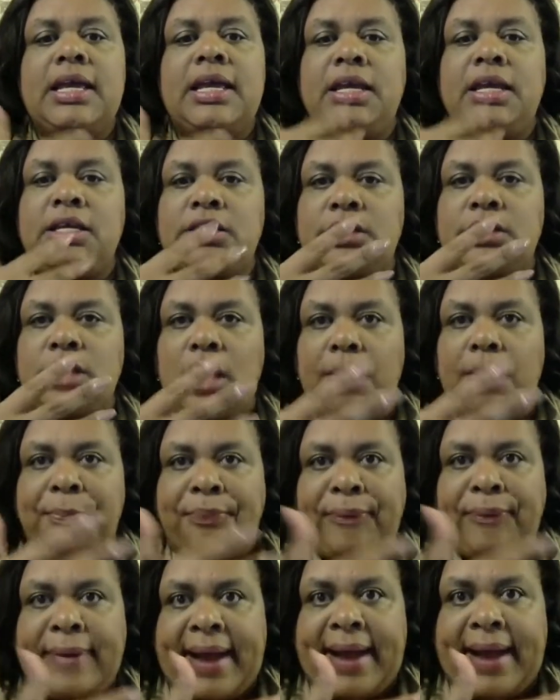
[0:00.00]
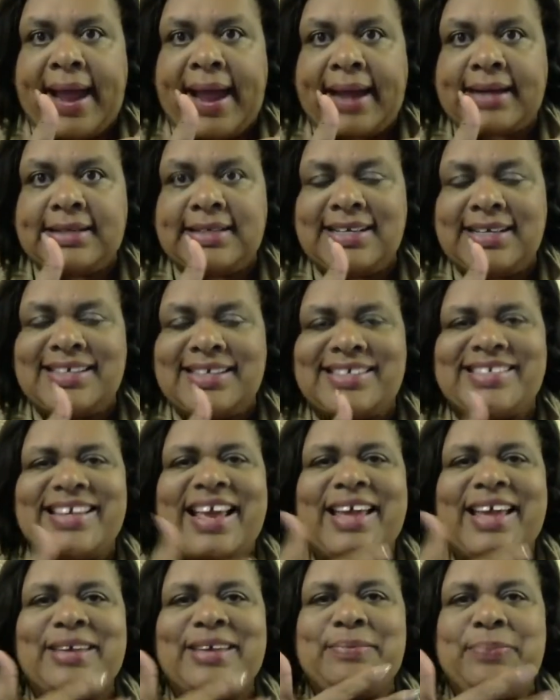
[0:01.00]
It is
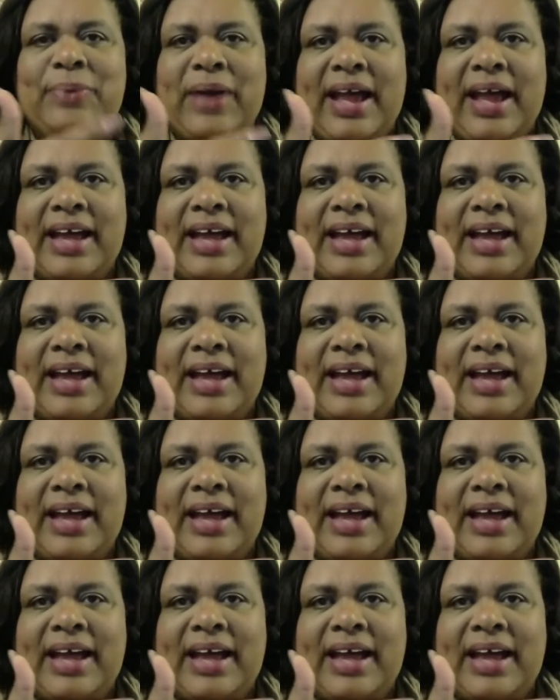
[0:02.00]
practice,